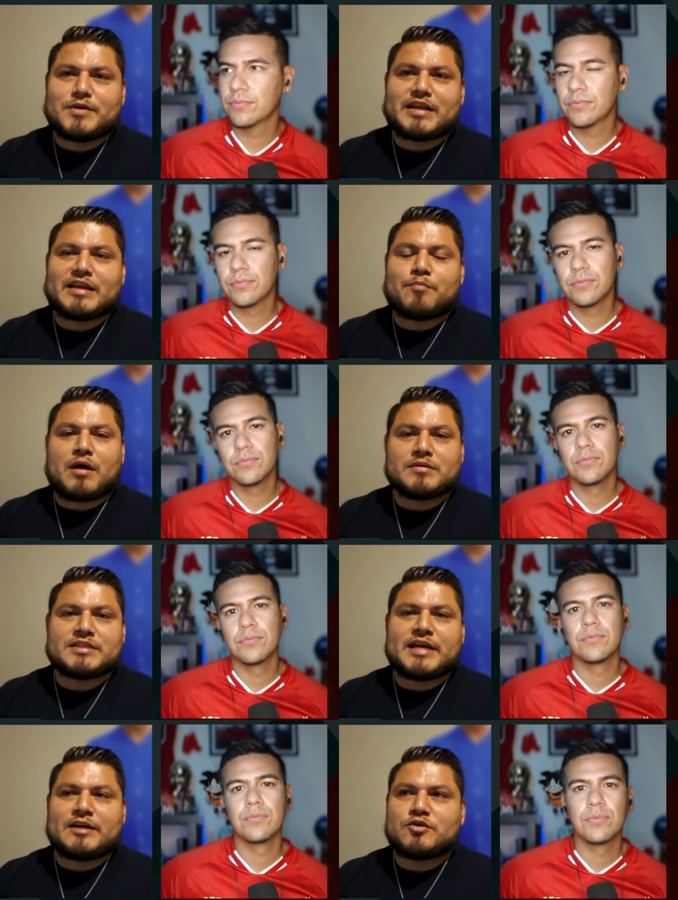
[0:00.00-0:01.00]
Speaker 1: we're gonna give
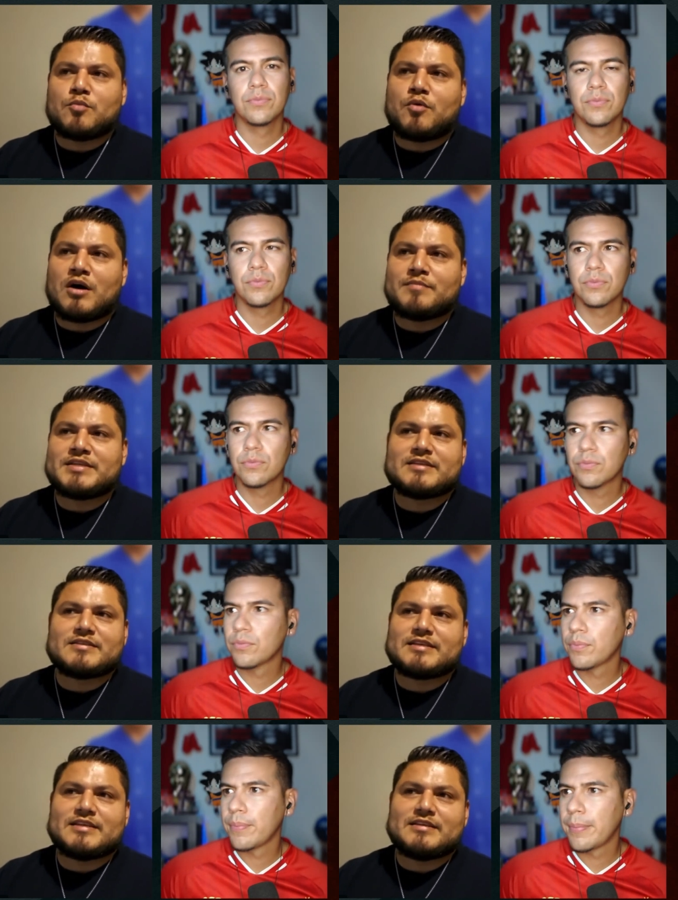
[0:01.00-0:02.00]
props to Danny Dubois
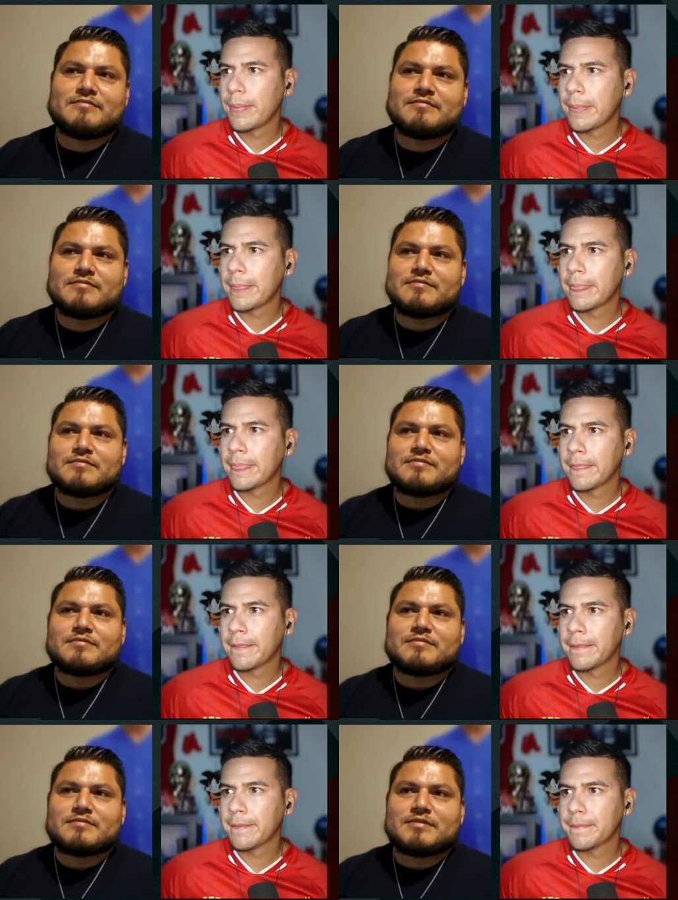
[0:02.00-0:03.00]
because he,
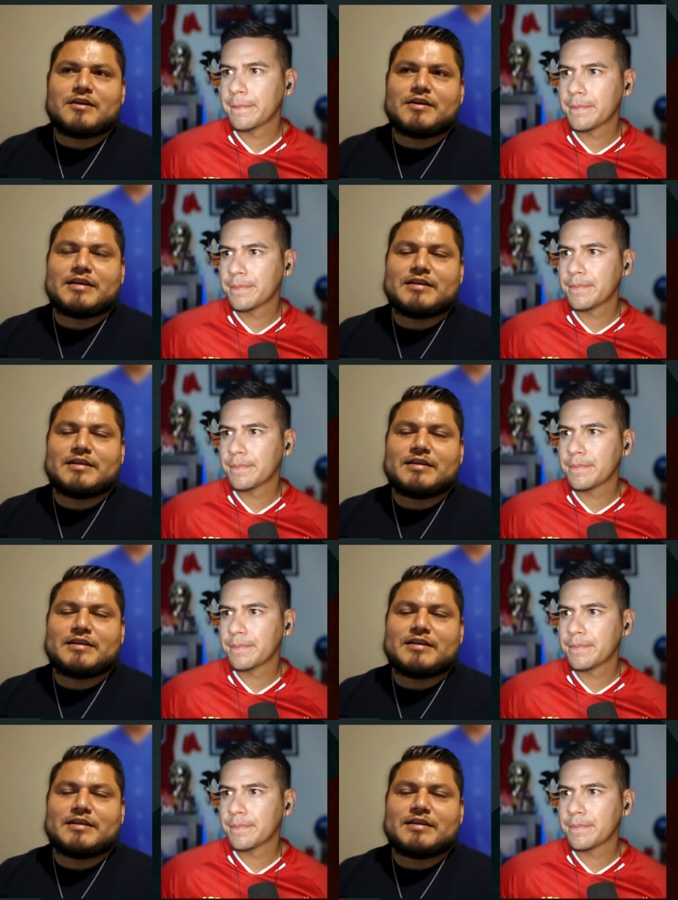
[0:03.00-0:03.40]
you know,